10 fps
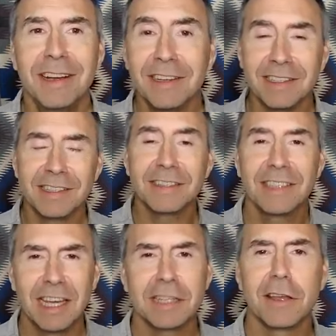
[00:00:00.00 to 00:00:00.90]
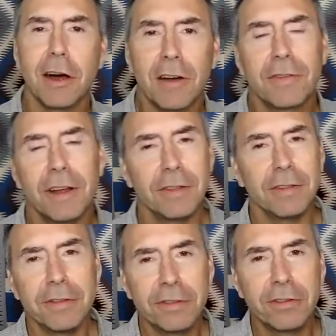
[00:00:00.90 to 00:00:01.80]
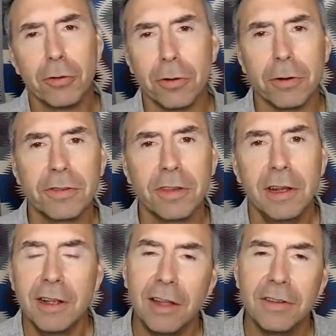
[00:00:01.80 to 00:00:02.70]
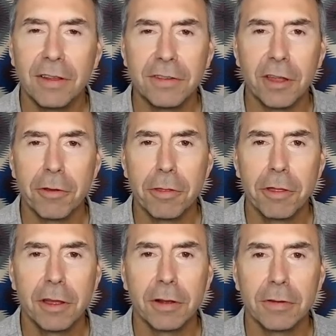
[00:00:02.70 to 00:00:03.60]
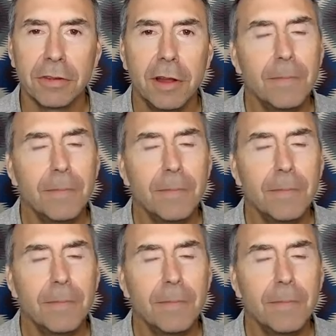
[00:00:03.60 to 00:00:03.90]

it takes off and soars and does other things.